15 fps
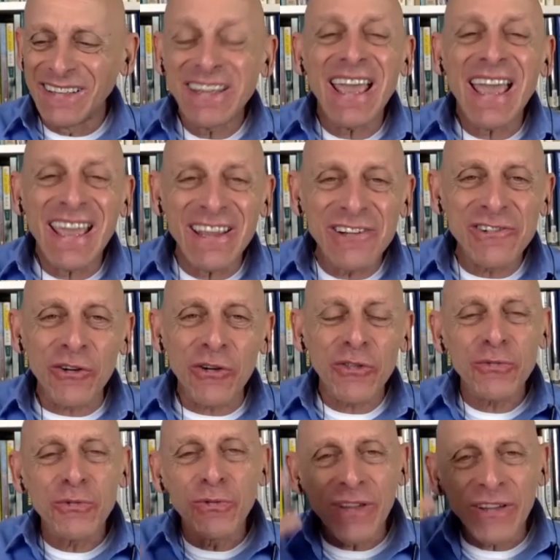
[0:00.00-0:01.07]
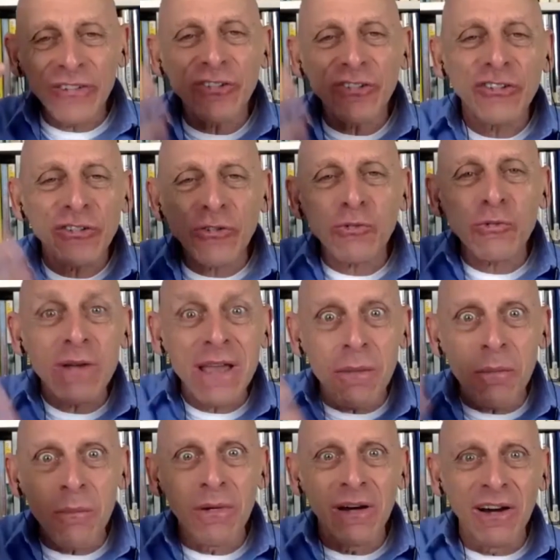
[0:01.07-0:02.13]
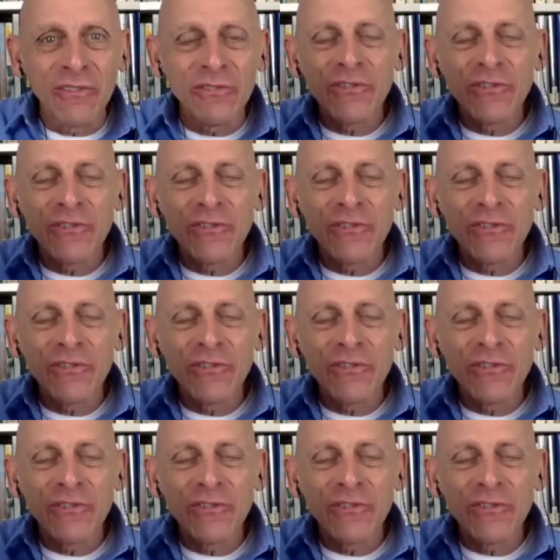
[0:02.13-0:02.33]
angel through this scrim of